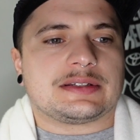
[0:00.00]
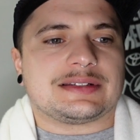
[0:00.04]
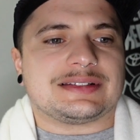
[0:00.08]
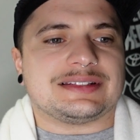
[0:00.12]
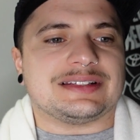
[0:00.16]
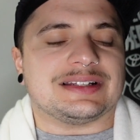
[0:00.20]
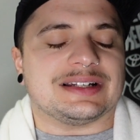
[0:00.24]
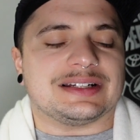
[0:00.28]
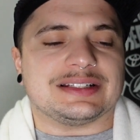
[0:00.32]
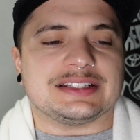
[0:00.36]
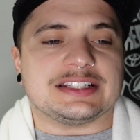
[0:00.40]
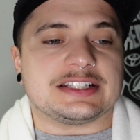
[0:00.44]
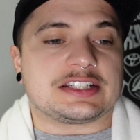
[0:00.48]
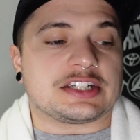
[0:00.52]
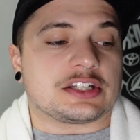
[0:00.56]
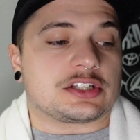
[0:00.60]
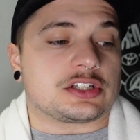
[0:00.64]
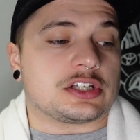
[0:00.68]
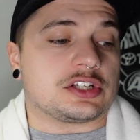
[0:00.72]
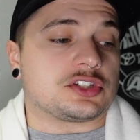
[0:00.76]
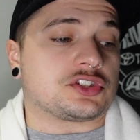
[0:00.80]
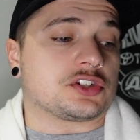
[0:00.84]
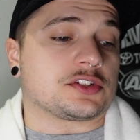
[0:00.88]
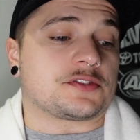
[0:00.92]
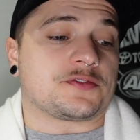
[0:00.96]
you know, it
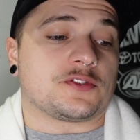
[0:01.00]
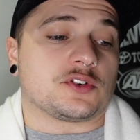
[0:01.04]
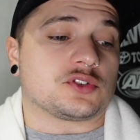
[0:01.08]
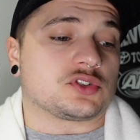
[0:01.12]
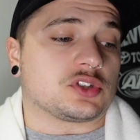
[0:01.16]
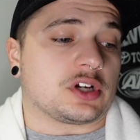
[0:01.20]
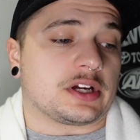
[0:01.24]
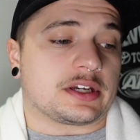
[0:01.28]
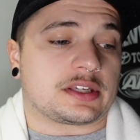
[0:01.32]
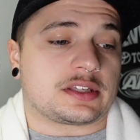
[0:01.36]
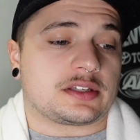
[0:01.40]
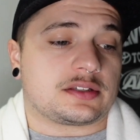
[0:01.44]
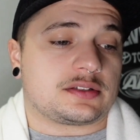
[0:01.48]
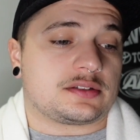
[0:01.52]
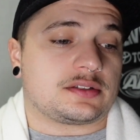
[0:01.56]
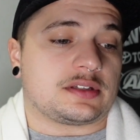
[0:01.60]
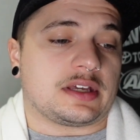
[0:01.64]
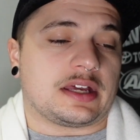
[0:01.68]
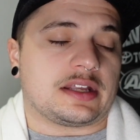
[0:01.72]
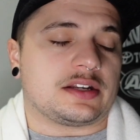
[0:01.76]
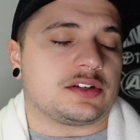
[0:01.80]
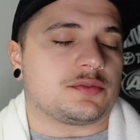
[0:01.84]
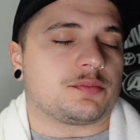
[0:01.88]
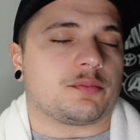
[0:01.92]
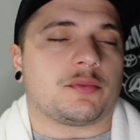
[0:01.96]
just feels like,
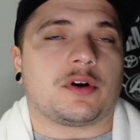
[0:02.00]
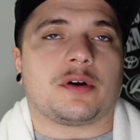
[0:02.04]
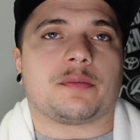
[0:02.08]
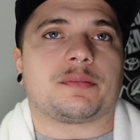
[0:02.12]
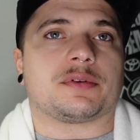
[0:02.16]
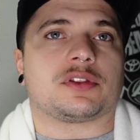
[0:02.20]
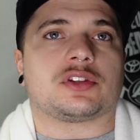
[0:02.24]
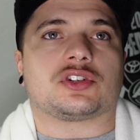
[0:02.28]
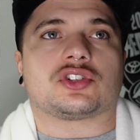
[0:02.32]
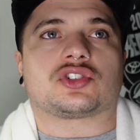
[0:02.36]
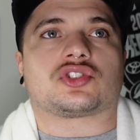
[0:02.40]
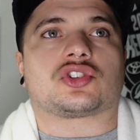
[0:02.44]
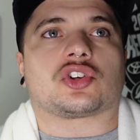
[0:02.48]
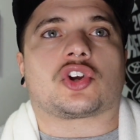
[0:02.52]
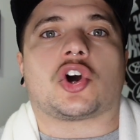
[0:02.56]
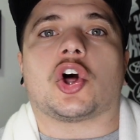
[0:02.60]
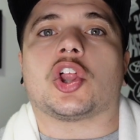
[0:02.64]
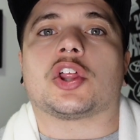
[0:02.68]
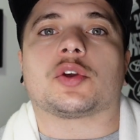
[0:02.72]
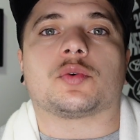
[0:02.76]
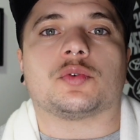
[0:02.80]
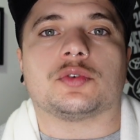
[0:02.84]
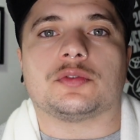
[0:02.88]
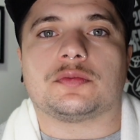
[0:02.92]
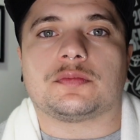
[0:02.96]
and it might be just the
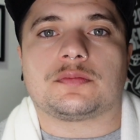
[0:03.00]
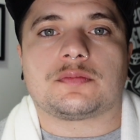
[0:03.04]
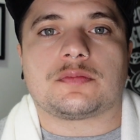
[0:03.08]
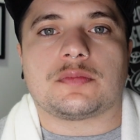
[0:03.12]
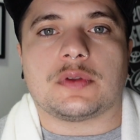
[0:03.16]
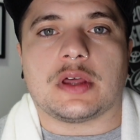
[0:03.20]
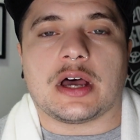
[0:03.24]
Collingwood